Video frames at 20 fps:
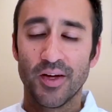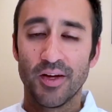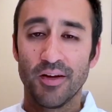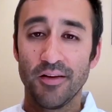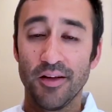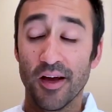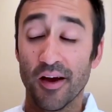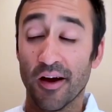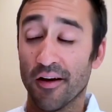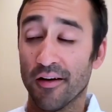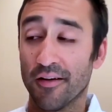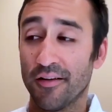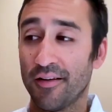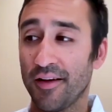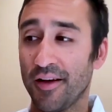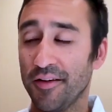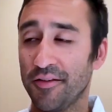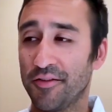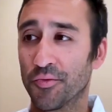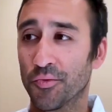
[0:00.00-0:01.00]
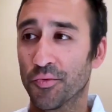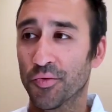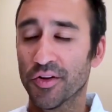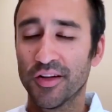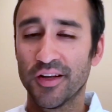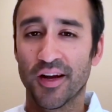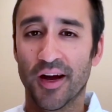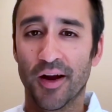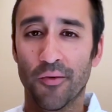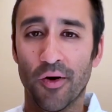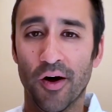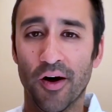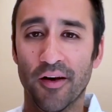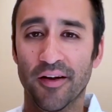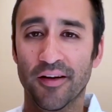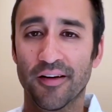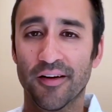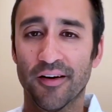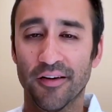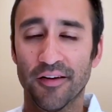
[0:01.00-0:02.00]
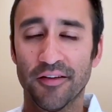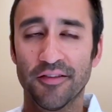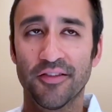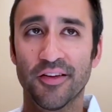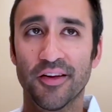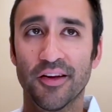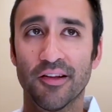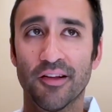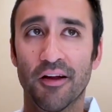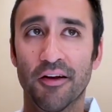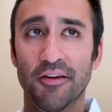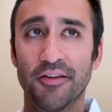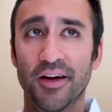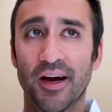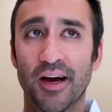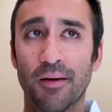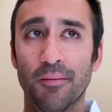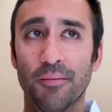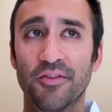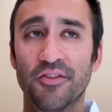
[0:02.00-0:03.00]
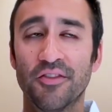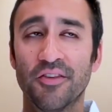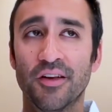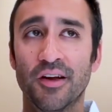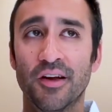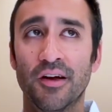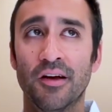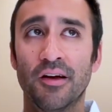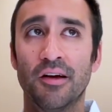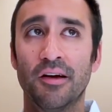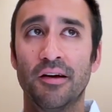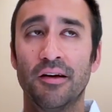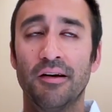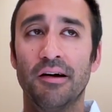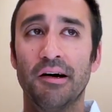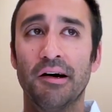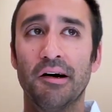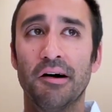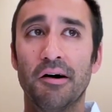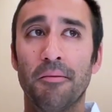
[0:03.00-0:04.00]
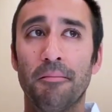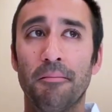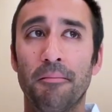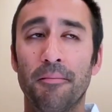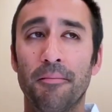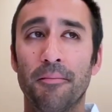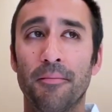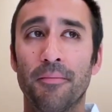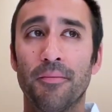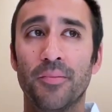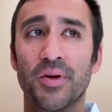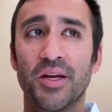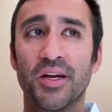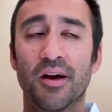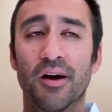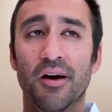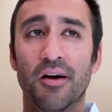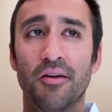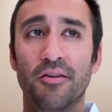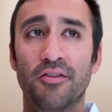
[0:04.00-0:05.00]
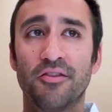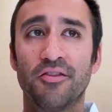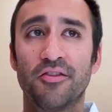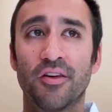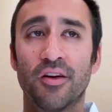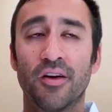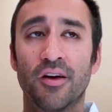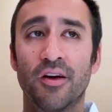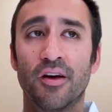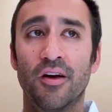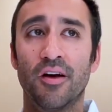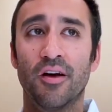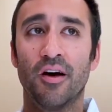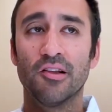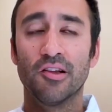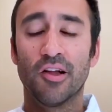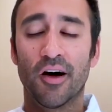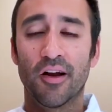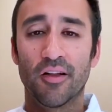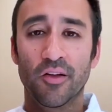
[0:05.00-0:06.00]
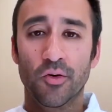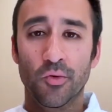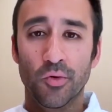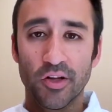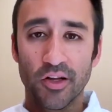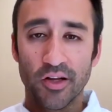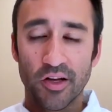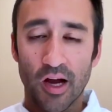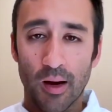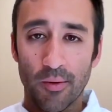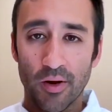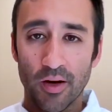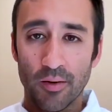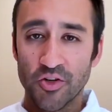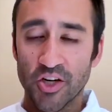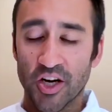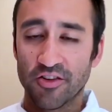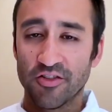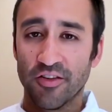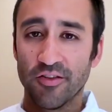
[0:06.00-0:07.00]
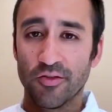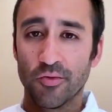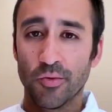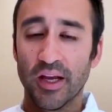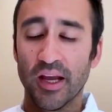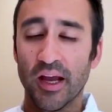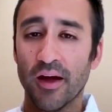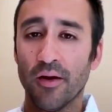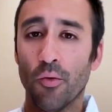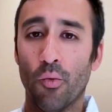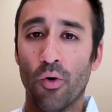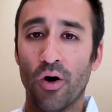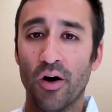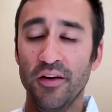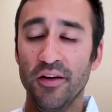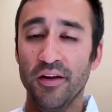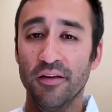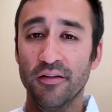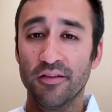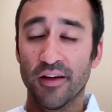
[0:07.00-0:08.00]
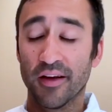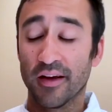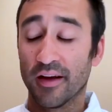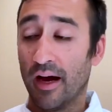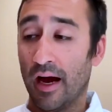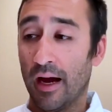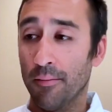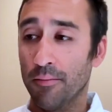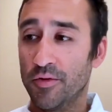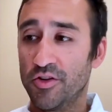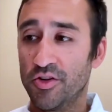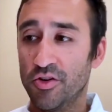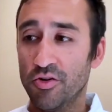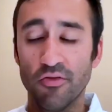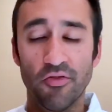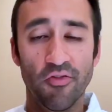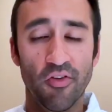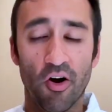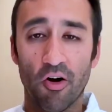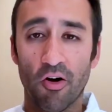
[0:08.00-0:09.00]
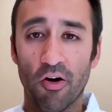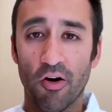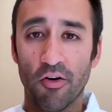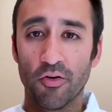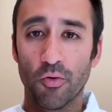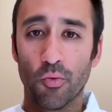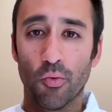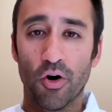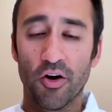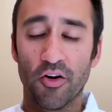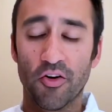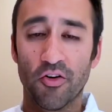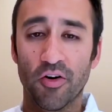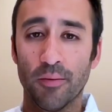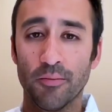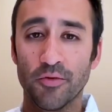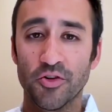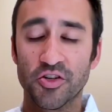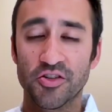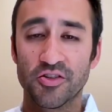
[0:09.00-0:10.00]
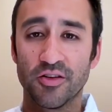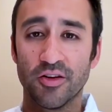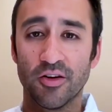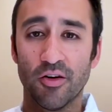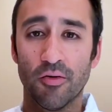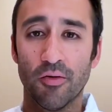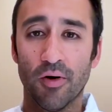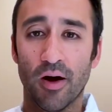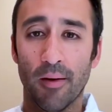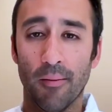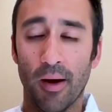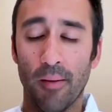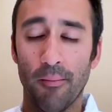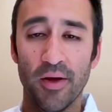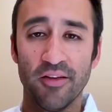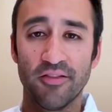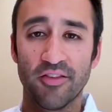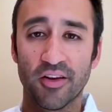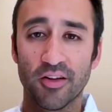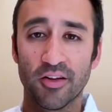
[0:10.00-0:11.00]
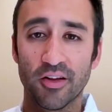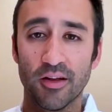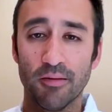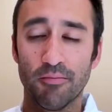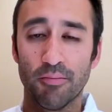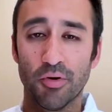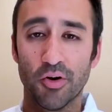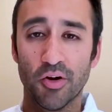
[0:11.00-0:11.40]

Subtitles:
Yeah, it's really ironic, honestly, a lot of times, because a lot of the really common objections we get, one is like, I'm too far underwater. I'm just, I'm basically